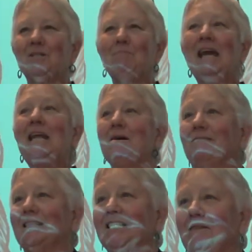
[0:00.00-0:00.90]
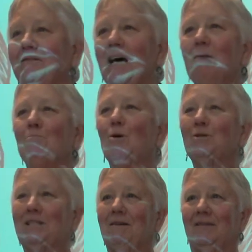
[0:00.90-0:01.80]
many of us, if not
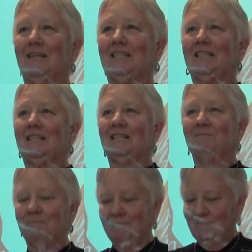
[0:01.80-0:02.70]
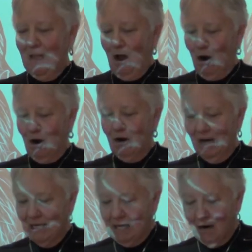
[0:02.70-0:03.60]
most of us, are
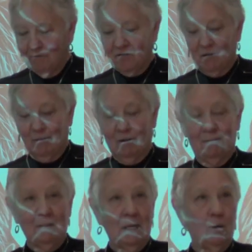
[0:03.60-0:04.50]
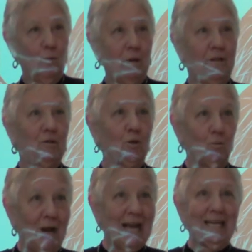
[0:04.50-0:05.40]
uncomfortable with
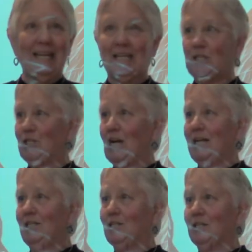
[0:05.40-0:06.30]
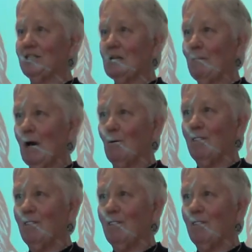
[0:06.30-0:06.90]
direct exchanges about